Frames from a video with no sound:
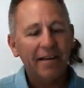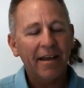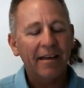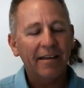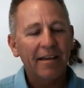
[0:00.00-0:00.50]

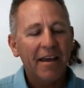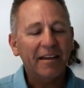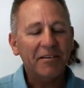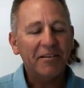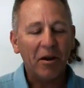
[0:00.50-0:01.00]
And,
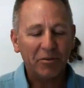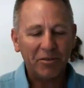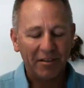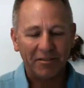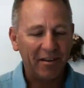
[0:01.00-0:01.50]

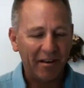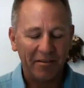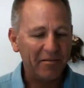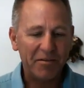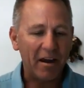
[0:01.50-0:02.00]
as it
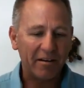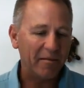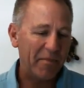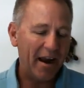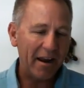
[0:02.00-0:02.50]
talked,
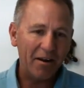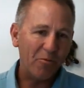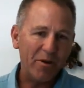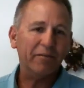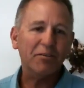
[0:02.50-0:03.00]
I know
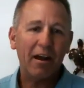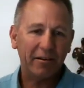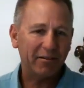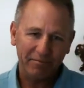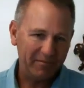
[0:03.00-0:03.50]
we have
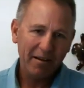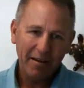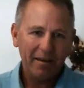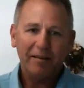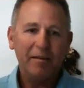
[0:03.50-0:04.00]
talked
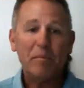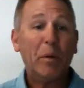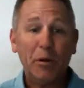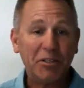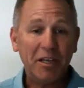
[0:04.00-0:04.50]
in
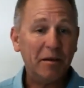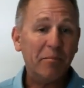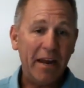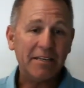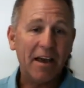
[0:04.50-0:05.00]
person
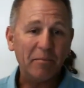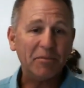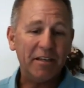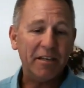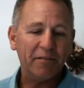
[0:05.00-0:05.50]
many
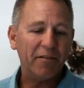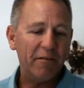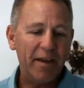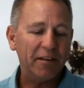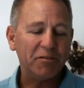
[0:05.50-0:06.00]
times at different
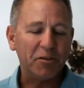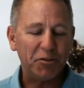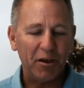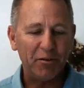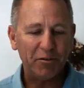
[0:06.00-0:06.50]
events or
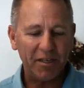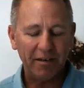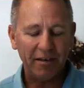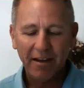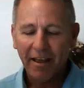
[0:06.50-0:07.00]
shows.
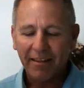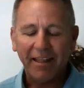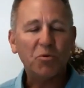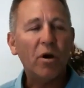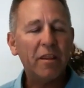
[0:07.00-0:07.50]
And
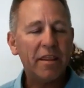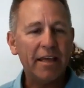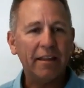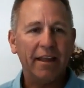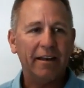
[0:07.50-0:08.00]
that's one
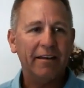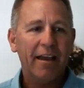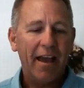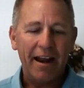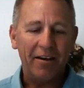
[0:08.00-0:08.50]
thing that,
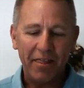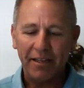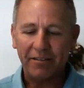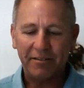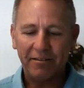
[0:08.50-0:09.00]
I don't know,
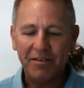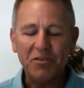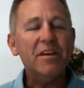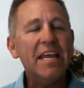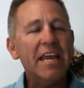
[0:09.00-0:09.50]
that's
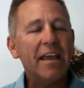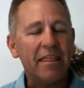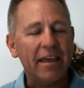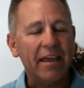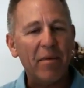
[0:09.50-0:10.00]
unique, I
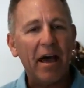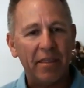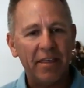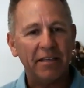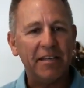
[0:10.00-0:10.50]
think,
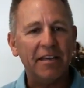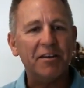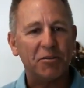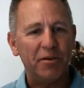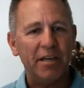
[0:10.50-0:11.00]
about this
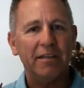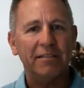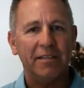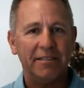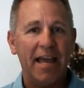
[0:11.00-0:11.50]
industry
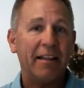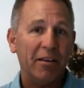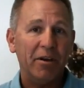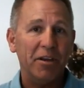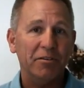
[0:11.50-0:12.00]
is exactly
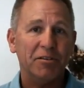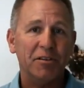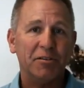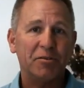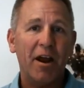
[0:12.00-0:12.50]
what you just
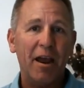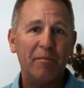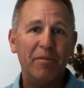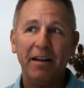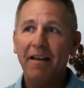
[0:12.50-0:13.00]
described,
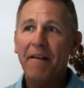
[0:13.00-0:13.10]
that